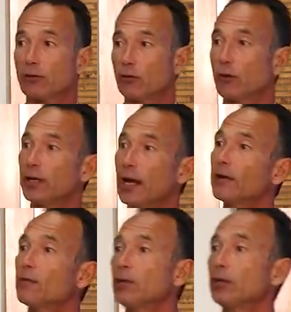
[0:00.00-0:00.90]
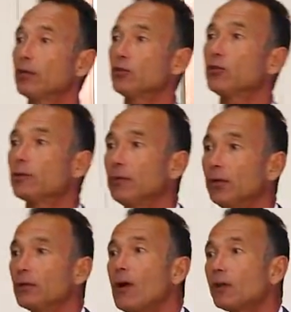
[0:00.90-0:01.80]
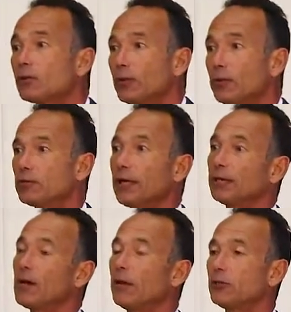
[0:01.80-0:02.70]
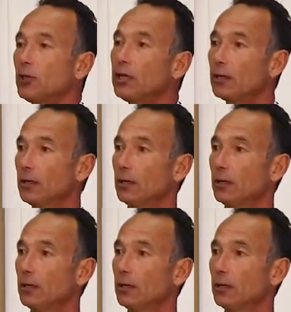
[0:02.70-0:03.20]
they're doing $100 million or $200 million with your technology,